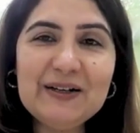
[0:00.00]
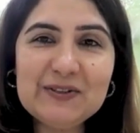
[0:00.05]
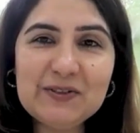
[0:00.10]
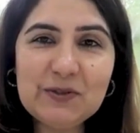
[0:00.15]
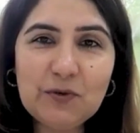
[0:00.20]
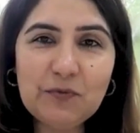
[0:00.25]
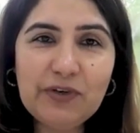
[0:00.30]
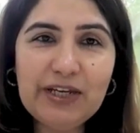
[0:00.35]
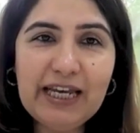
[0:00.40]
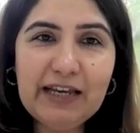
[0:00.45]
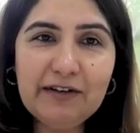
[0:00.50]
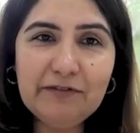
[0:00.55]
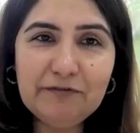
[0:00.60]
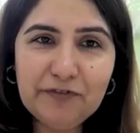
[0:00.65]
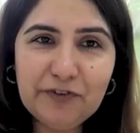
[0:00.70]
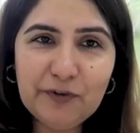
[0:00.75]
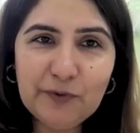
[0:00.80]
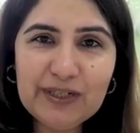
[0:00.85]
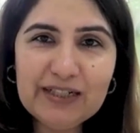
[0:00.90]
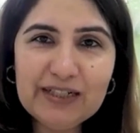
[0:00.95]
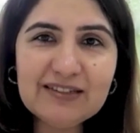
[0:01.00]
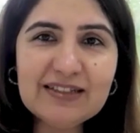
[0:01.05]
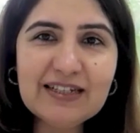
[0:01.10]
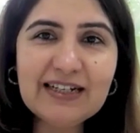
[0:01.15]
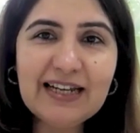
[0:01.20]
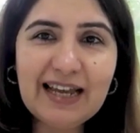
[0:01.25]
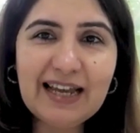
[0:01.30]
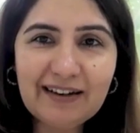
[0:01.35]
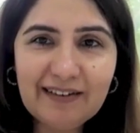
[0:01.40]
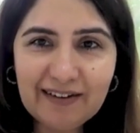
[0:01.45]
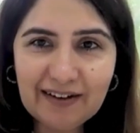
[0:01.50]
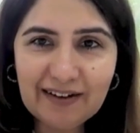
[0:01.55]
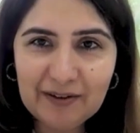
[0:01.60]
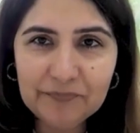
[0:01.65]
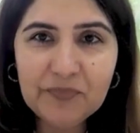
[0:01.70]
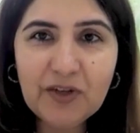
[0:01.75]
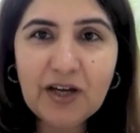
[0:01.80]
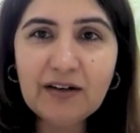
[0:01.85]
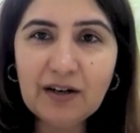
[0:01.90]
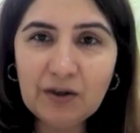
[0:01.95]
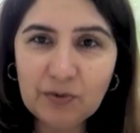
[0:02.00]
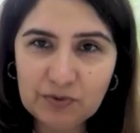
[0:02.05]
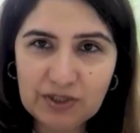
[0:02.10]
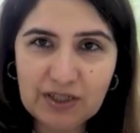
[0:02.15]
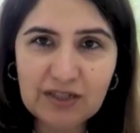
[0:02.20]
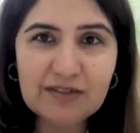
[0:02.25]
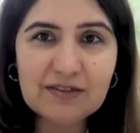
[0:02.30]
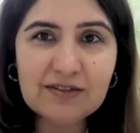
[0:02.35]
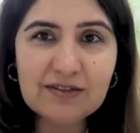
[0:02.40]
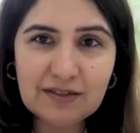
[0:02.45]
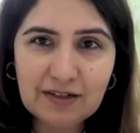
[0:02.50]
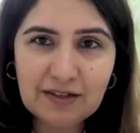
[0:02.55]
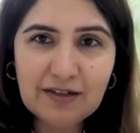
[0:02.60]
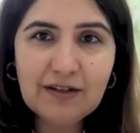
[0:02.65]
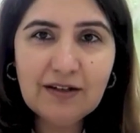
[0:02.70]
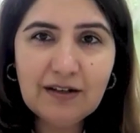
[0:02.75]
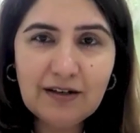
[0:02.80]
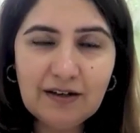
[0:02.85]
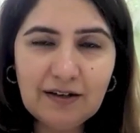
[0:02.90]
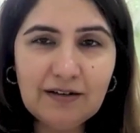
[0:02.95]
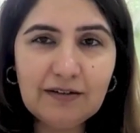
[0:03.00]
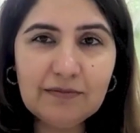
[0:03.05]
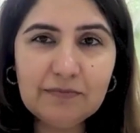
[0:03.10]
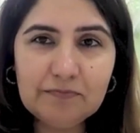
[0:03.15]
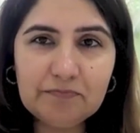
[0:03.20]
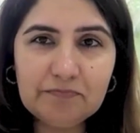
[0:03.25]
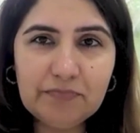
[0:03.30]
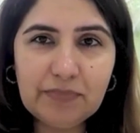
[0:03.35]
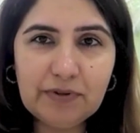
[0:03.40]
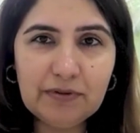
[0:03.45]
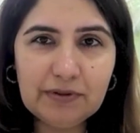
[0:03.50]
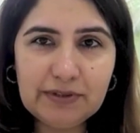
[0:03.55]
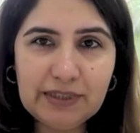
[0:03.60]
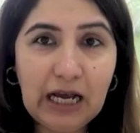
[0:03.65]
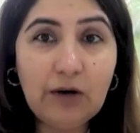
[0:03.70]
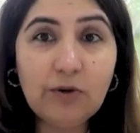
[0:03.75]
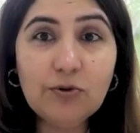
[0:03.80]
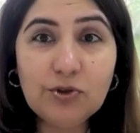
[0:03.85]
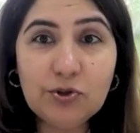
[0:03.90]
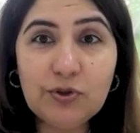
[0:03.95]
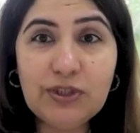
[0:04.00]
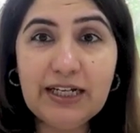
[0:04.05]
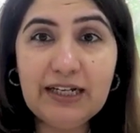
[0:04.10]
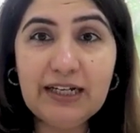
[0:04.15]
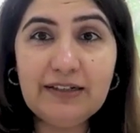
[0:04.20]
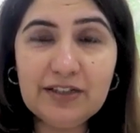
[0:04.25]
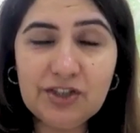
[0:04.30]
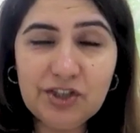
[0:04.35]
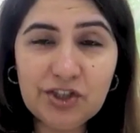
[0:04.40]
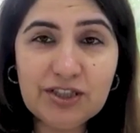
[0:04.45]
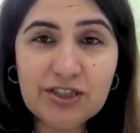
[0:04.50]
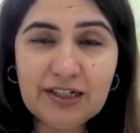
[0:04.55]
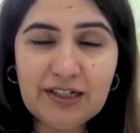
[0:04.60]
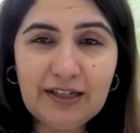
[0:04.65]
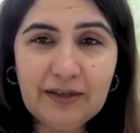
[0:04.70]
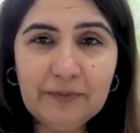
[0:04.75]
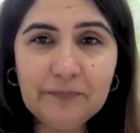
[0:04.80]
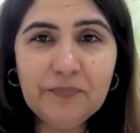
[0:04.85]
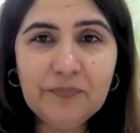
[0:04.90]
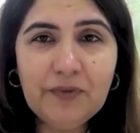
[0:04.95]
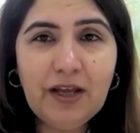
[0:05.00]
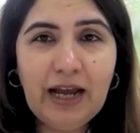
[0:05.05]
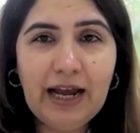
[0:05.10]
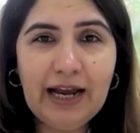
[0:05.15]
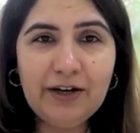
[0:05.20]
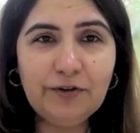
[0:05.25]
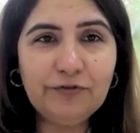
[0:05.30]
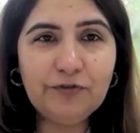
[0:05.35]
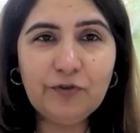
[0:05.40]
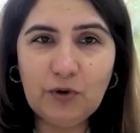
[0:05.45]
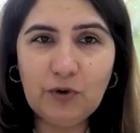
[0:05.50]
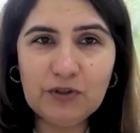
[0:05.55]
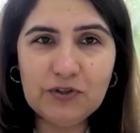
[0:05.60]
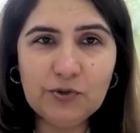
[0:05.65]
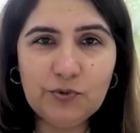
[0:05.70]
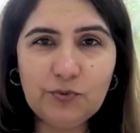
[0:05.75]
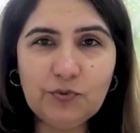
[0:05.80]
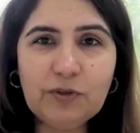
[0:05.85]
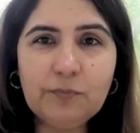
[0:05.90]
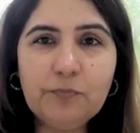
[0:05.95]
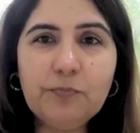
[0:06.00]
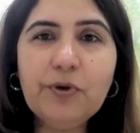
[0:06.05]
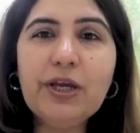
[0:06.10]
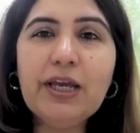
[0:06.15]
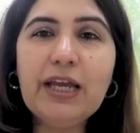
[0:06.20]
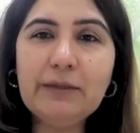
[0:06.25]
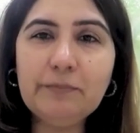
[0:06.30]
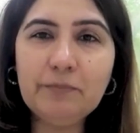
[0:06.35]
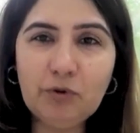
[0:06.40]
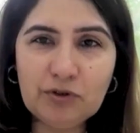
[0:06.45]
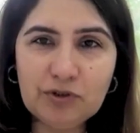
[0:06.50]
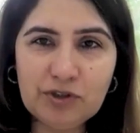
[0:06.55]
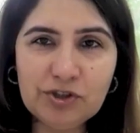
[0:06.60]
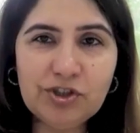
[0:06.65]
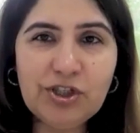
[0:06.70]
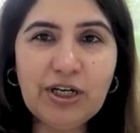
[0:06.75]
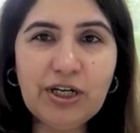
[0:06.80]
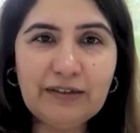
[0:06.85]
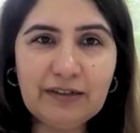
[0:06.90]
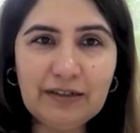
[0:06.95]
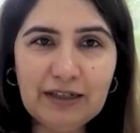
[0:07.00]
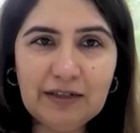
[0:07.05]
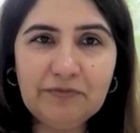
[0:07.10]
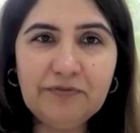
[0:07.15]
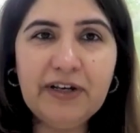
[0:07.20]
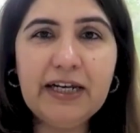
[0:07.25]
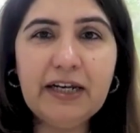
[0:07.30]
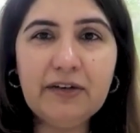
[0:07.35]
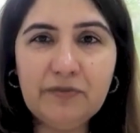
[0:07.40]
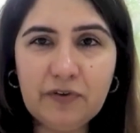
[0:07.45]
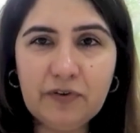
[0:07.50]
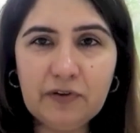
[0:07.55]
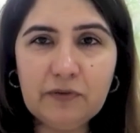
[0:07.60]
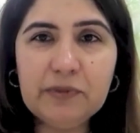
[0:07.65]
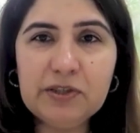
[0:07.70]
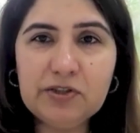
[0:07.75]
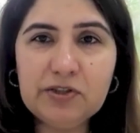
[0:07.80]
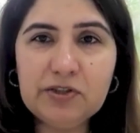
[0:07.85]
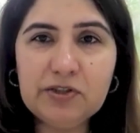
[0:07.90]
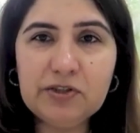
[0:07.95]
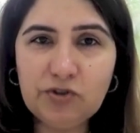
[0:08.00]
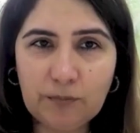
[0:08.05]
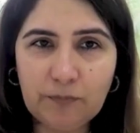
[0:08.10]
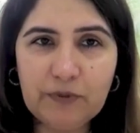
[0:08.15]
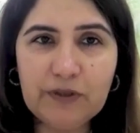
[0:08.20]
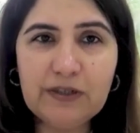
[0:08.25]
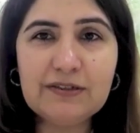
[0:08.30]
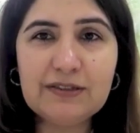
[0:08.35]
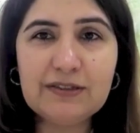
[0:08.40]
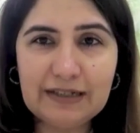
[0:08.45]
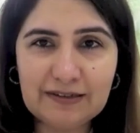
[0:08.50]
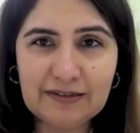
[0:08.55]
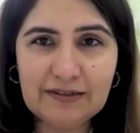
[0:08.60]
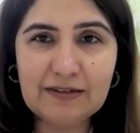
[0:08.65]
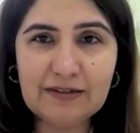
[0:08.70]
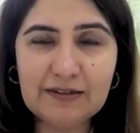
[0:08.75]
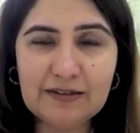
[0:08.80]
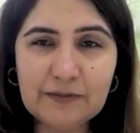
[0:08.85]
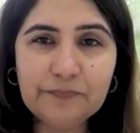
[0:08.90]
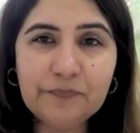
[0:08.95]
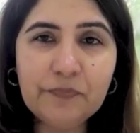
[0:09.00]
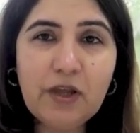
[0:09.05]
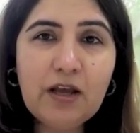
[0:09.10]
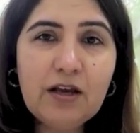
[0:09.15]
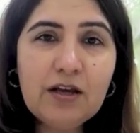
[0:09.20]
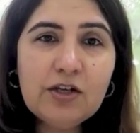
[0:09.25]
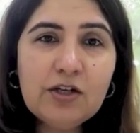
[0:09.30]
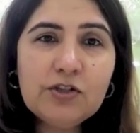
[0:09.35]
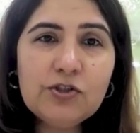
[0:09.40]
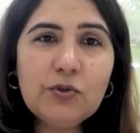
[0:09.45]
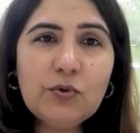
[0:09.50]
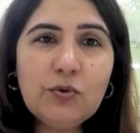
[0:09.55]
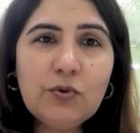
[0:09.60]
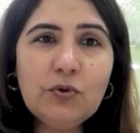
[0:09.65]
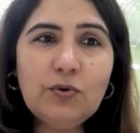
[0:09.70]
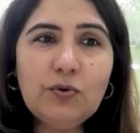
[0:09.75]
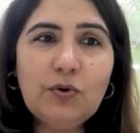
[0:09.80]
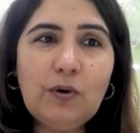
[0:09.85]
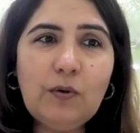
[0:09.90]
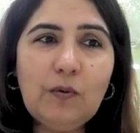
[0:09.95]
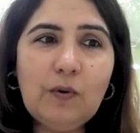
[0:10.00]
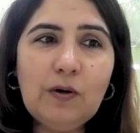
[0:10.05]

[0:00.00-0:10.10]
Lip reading: So, we influence an area around us. Now, today, digitally, and of course, through the brick and mortar channel and wherever Metropolis exists. So,